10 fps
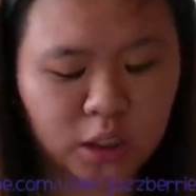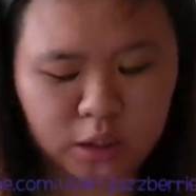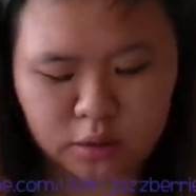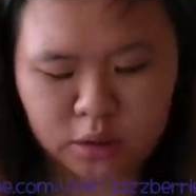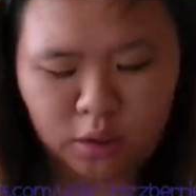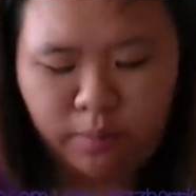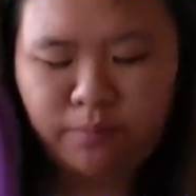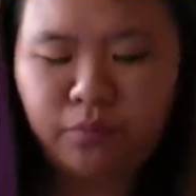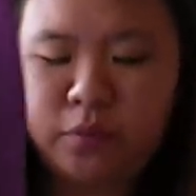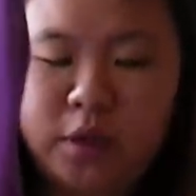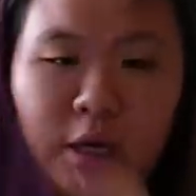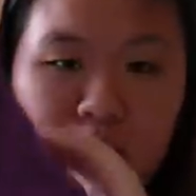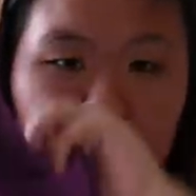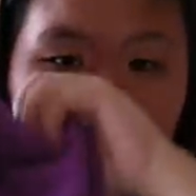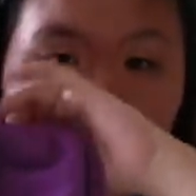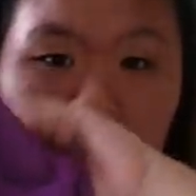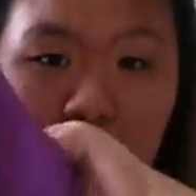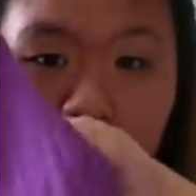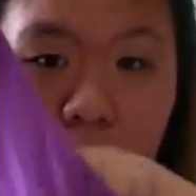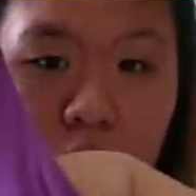You know, so that's it
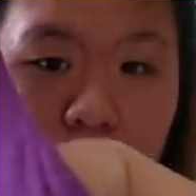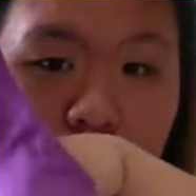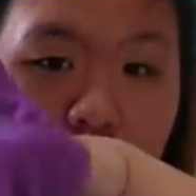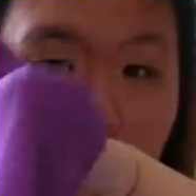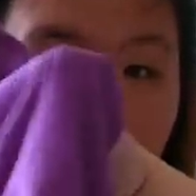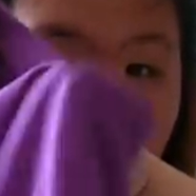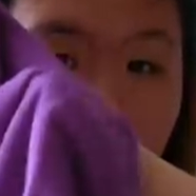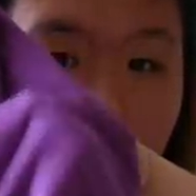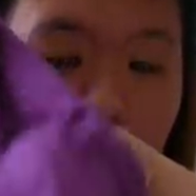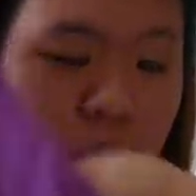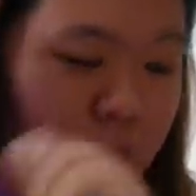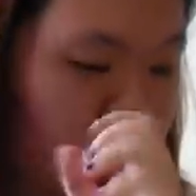right there.